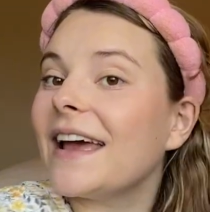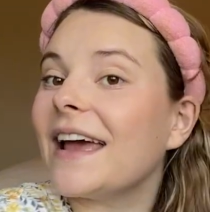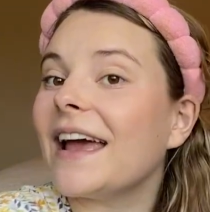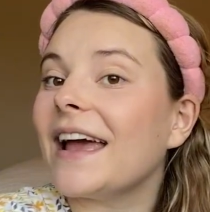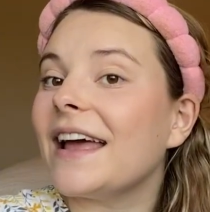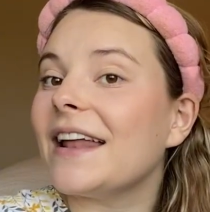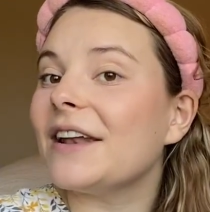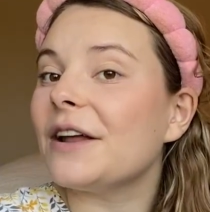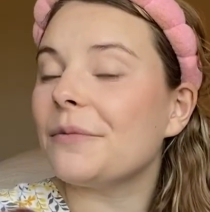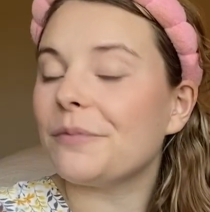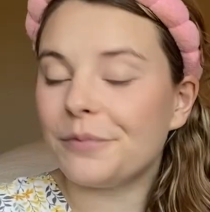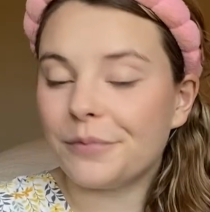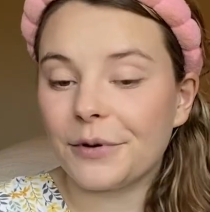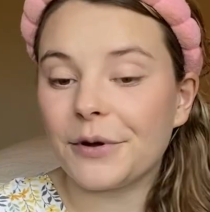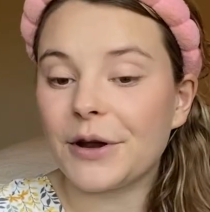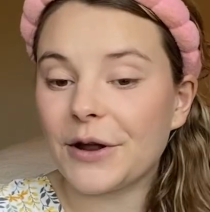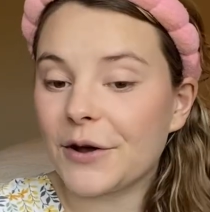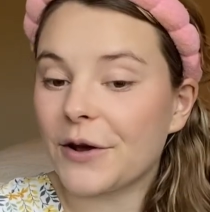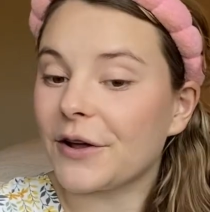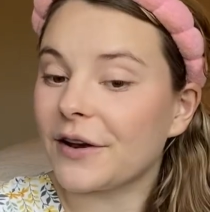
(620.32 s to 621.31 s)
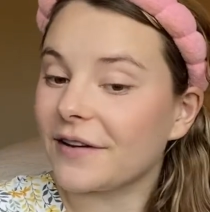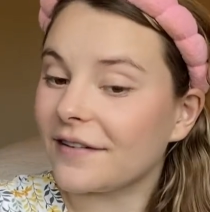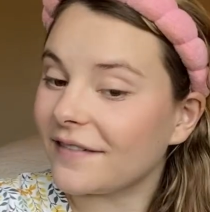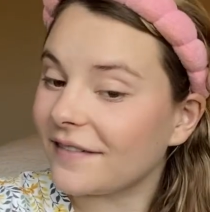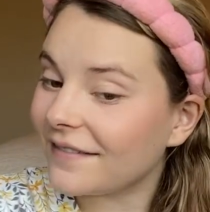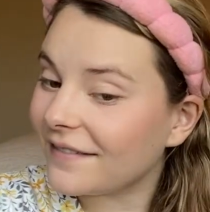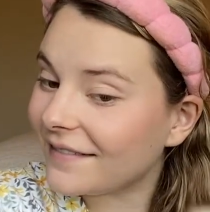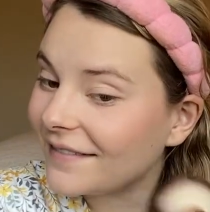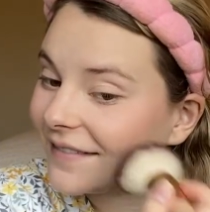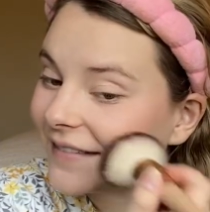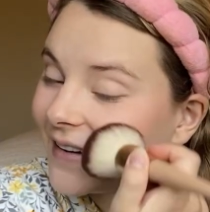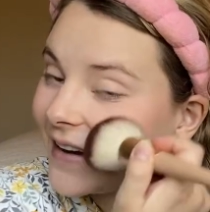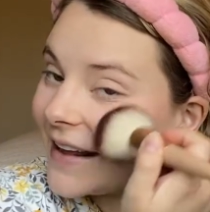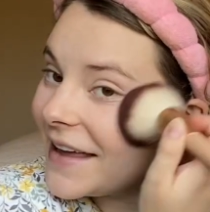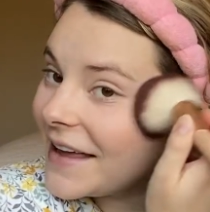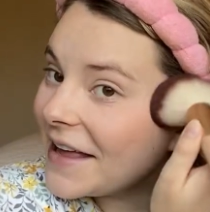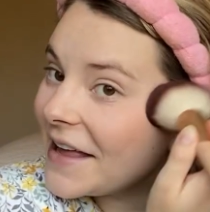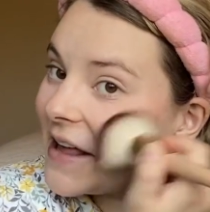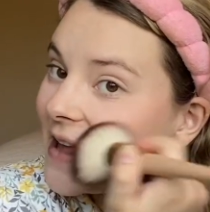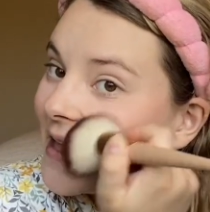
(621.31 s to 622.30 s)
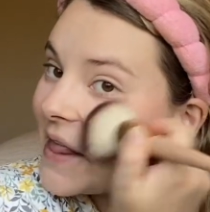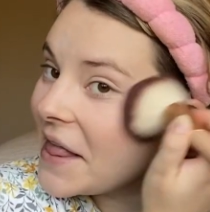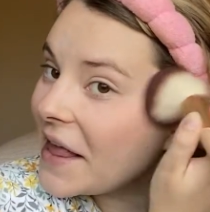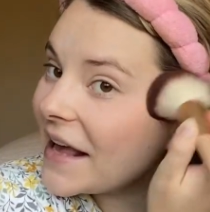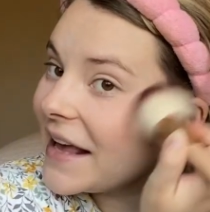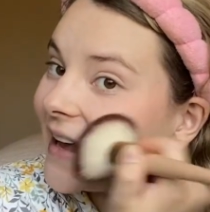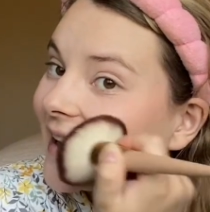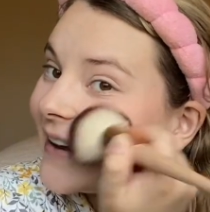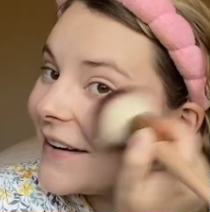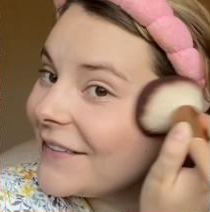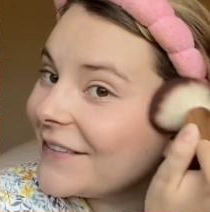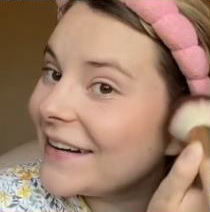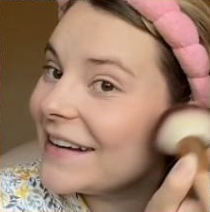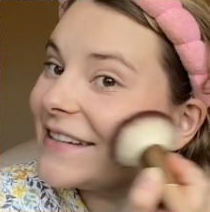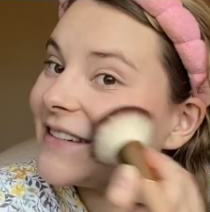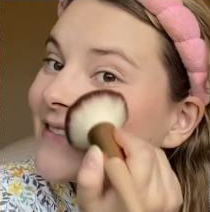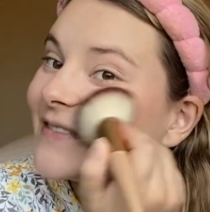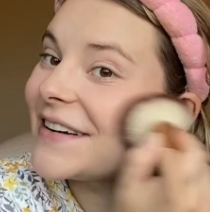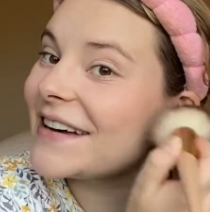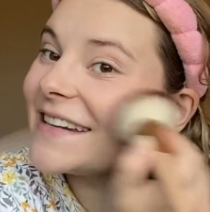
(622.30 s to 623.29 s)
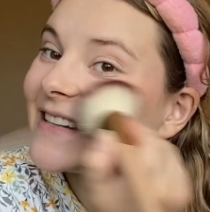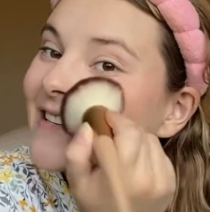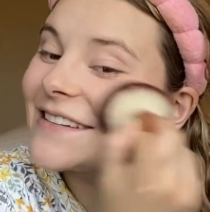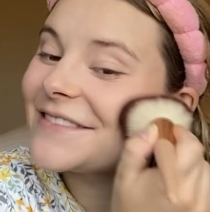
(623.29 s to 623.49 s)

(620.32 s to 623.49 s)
end up putting on like way too much.